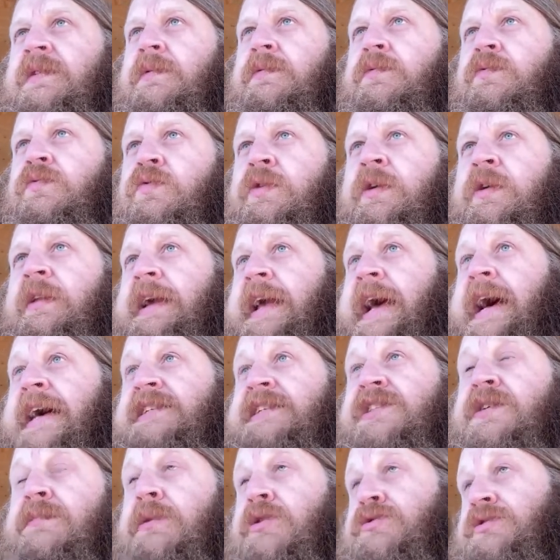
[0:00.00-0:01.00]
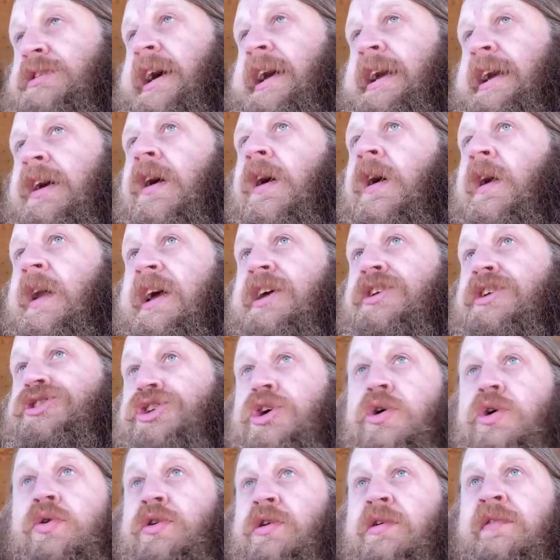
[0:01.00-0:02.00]
really has the most iconic
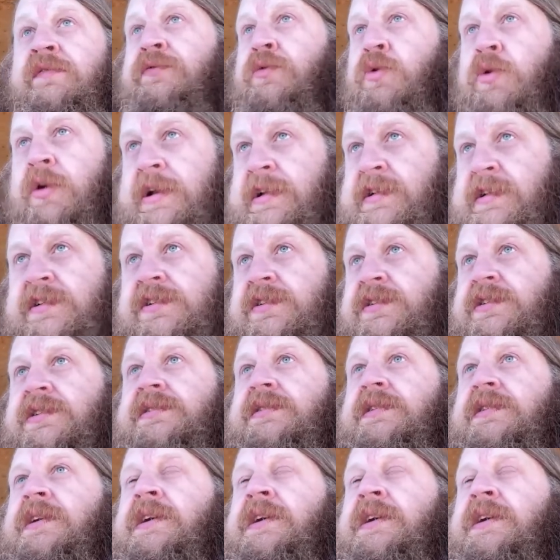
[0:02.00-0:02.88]
Joker voice.